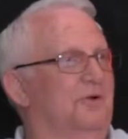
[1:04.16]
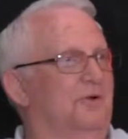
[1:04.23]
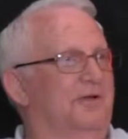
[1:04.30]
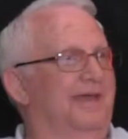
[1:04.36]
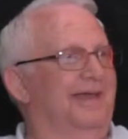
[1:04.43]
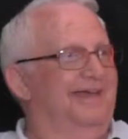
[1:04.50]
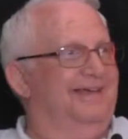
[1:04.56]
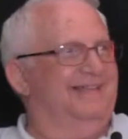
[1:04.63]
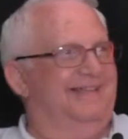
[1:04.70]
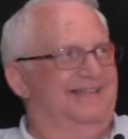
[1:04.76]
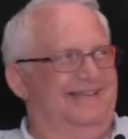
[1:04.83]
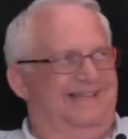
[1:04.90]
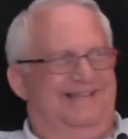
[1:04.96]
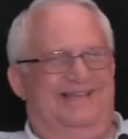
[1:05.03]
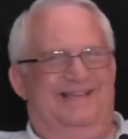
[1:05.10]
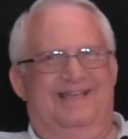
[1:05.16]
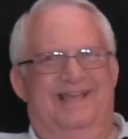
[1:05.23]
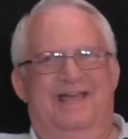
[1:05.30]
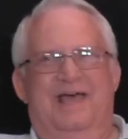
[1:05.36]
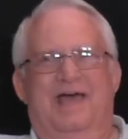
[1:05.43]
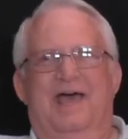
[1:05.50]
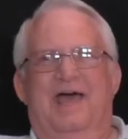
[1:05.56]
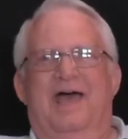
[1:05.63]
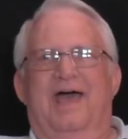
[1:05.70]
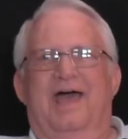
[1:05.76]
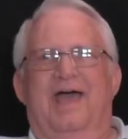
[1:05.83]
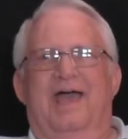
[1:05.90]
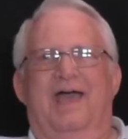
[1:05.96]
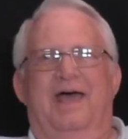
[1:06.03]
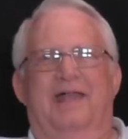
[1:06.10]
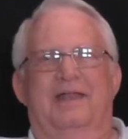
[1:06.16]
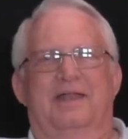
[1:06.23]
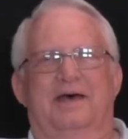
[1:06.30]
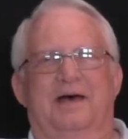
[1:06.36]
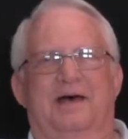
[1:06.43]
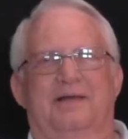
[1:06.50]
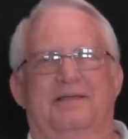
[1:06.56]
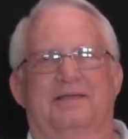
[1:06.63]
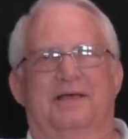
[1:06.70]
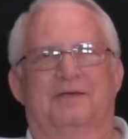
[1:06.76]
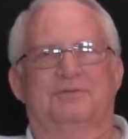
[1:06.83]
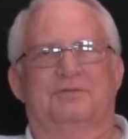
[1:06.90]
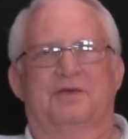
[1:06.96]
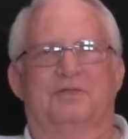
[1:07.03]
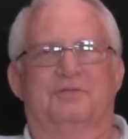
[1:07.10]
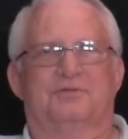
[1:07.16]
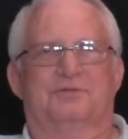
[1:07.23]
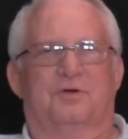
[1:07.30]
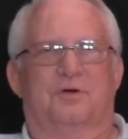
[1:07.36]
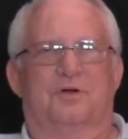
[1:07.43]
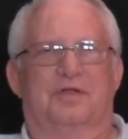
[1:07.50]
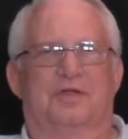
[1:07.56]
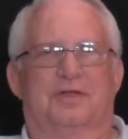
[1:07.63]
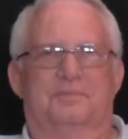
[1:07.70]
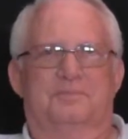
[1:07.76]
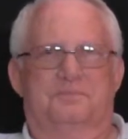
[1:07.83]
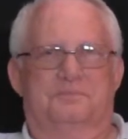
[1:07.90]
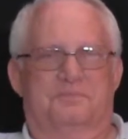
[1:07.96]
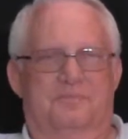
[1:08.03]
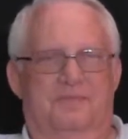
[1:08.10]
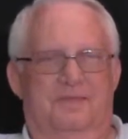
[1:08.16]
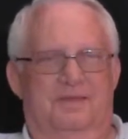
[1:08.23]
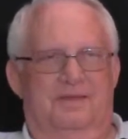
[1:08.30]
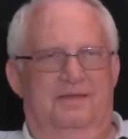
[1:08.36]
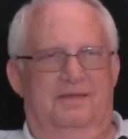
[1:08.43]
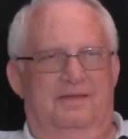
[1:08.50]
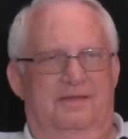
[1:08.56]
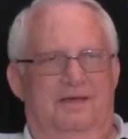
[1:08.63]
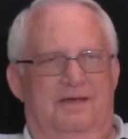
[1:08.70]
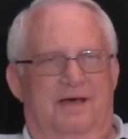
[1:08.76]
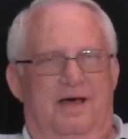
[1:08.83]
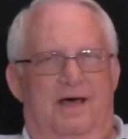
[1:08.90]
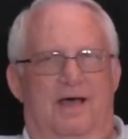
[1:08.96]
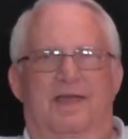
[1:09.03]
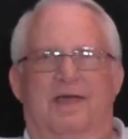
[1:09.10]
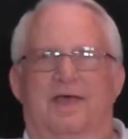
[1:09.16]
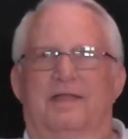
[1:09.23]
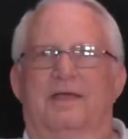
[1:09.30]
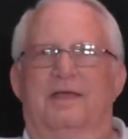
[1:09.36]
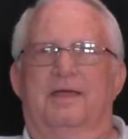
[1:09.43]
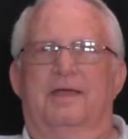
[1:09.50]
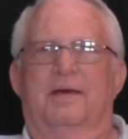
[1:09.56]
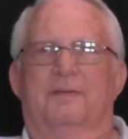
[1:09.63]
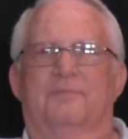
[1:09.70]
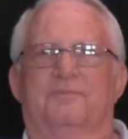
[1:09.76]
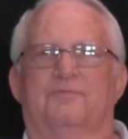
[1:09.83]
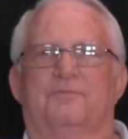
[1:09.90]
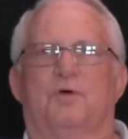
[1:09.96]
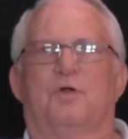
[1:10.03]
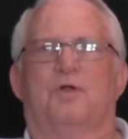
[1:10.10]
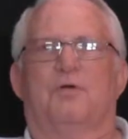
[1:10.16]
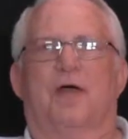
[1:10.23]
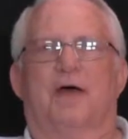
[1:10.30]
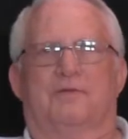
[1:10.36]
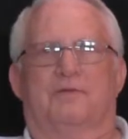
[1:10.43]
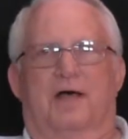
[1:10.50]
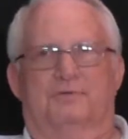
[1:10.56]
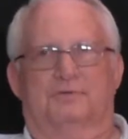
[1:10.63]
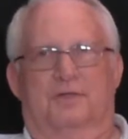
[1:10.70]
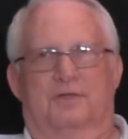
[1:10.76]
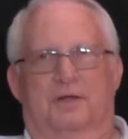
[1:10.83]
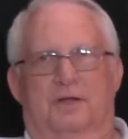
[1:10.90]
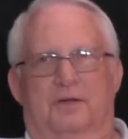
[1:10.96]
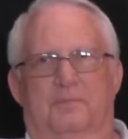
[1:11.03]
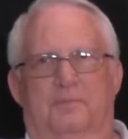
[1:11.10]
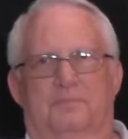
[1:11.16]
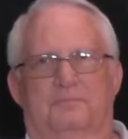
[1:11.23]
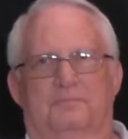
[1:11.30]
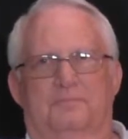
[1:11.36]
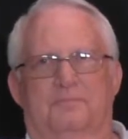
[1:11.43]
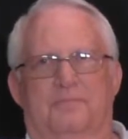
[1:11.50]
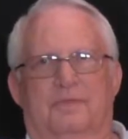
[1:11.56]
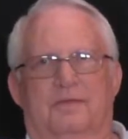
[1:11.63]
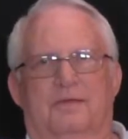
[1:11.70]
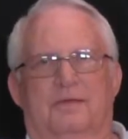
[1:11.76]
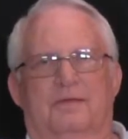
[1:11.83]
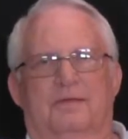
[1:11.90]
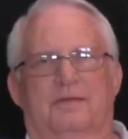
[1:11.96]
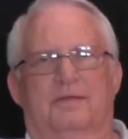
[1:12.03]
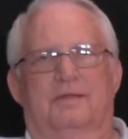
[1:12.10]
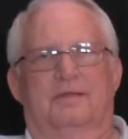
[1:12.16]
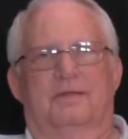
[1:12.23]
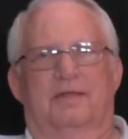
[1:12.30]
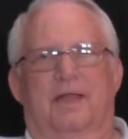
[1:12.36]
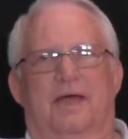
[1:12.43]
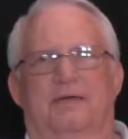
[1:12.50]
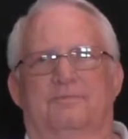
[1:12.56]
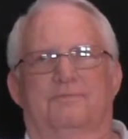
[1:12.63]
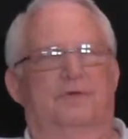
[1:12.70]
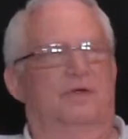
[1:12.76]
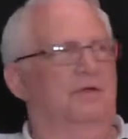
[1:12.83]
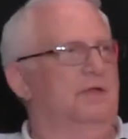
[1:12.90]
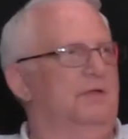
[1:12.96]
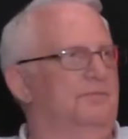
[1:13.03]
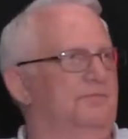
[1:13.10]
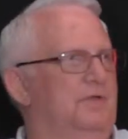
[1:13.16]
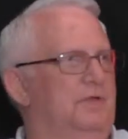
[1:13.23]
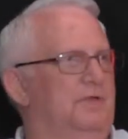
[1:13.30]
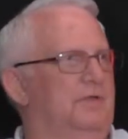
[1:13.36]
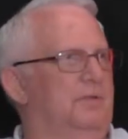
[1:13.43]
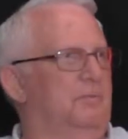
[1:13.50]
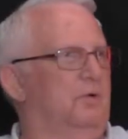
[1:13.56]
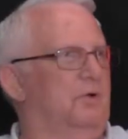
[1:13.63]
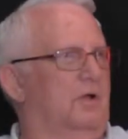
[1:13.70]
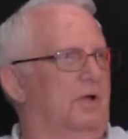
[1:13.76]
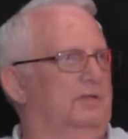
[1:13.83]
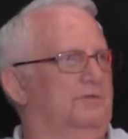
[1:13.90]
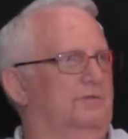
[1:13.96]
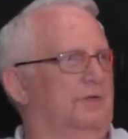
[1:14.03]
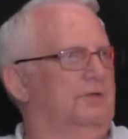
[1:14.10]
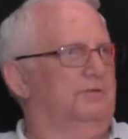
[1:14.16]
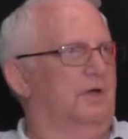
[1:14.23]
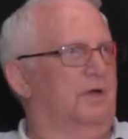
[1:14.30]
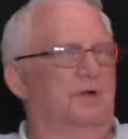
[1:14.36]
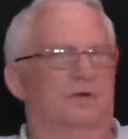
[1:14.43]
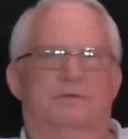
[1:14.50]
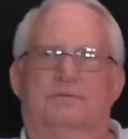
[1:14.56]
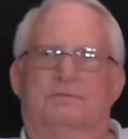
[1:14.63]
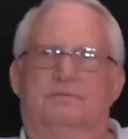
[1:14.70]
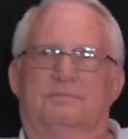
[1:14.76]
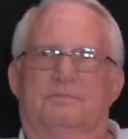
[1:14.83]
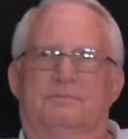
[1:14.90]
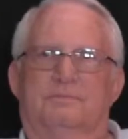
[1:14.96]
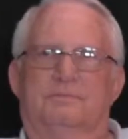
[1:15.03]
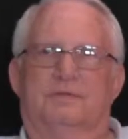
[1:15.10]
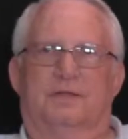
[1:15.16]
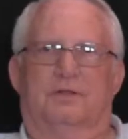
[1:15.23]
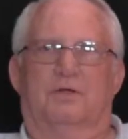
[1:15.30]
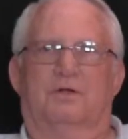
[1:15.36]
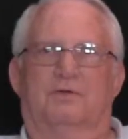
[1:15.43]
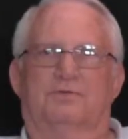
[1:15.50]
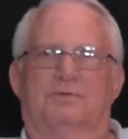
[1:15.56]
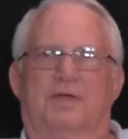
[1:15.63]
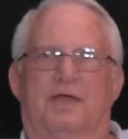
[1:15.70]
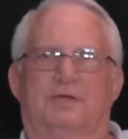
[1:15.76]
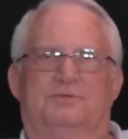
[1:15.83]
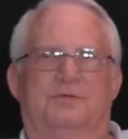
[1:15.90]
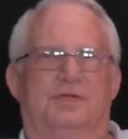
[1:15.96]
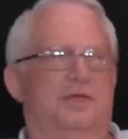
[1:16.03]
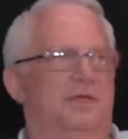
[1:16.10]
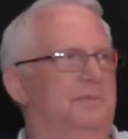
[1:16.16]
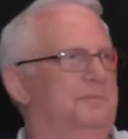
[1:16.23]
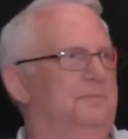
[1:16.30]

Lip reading: okay? And that was another story. And I had a phonograph oscillator that I very conveniently put on 600 kilohertz AC,